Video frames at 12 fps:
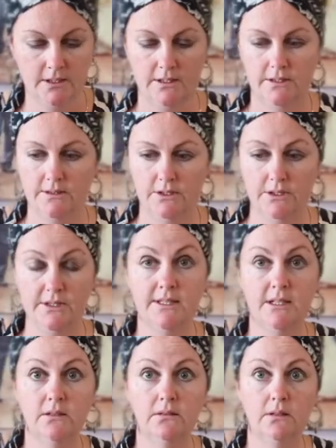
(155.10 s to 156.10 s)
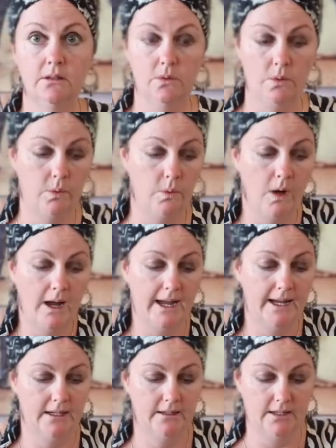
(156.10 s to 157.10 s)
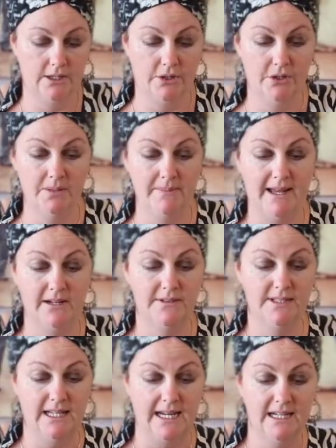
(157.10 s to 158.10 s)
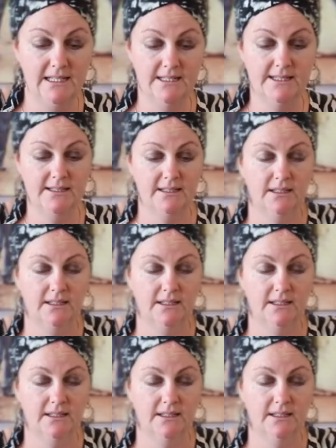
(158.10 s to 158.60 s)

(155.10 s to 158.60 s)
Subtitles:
So still quite a good amount of seeds.